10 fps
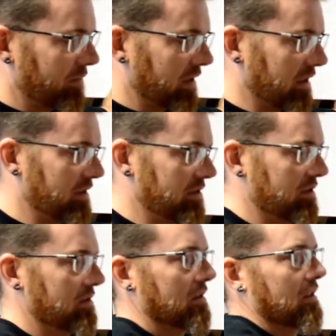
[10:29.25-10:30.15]

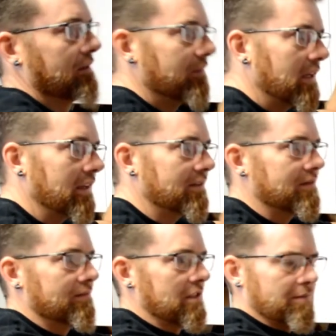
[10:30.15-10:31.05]
because it's
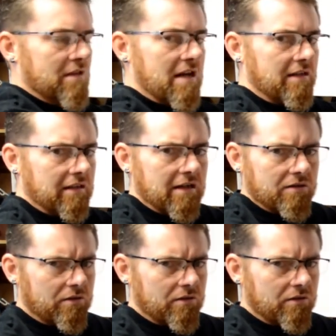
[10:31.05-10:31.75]
zip tied together.